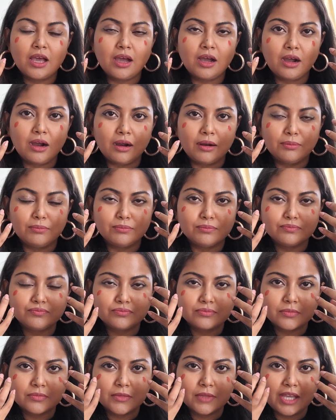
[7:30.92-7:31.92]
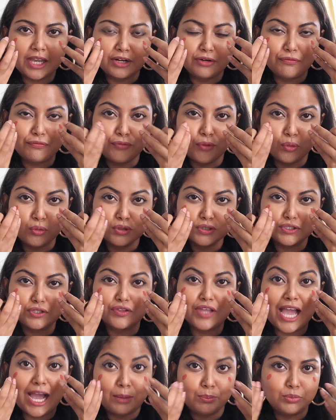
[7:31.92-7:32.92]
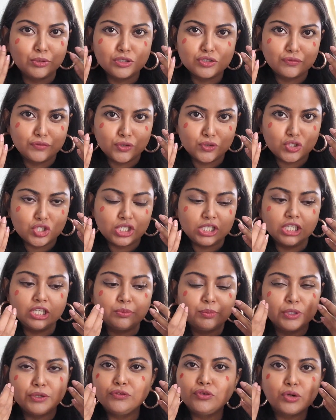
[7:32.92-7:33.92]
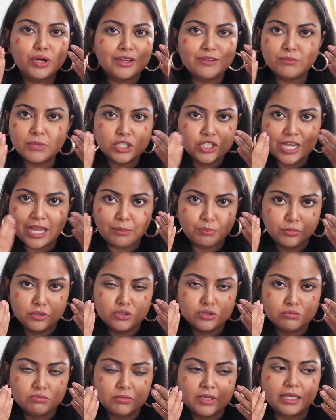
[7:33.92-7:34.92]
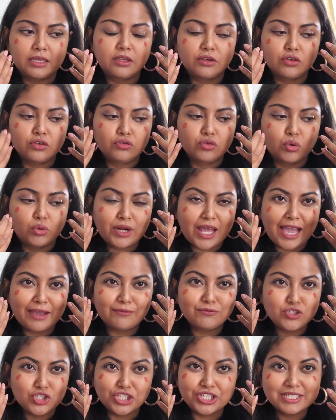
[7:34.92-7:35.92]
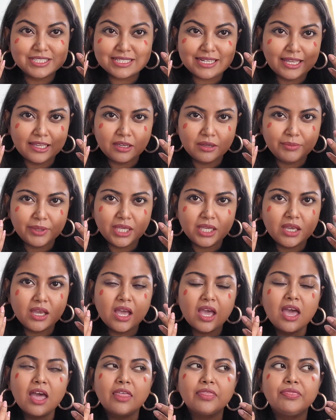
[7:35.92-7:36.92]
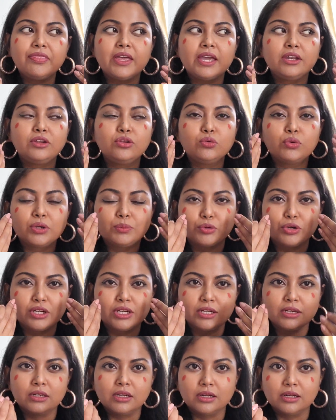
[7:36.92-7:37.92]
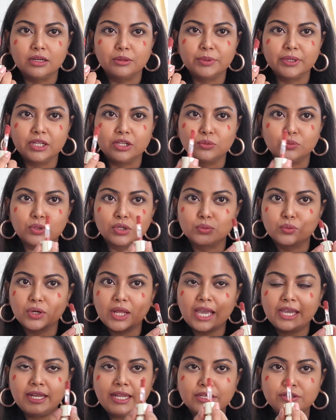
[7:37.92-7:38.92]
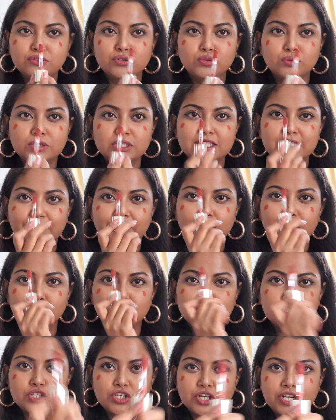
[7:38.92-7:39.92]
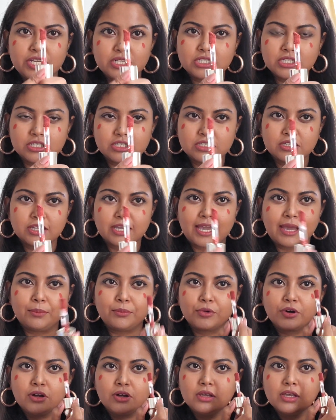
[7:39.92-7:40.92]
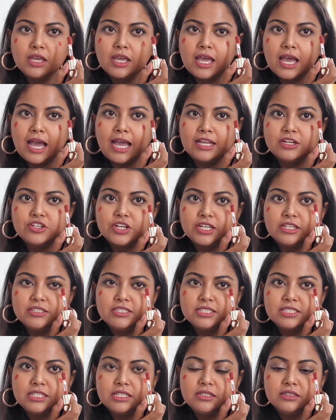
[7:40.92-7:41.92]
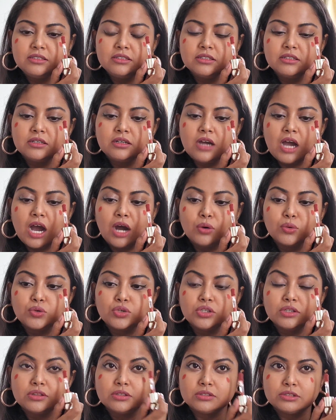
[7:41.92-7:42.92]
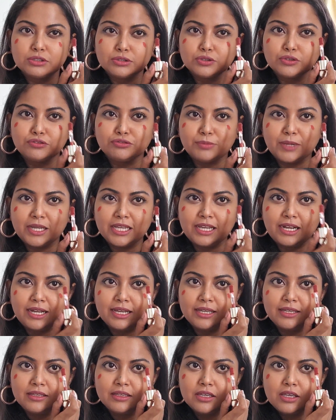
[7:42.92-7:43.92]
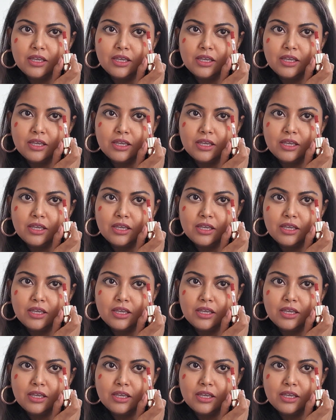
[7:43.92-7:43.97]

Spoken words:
kind of focus on the apples of your cheek. But if you don't have much apples, like you don't have cheeks like me, then you can put it in a little bit inward. What I like to do is, if I look straight into the camera, I try to see the outer third of my eye.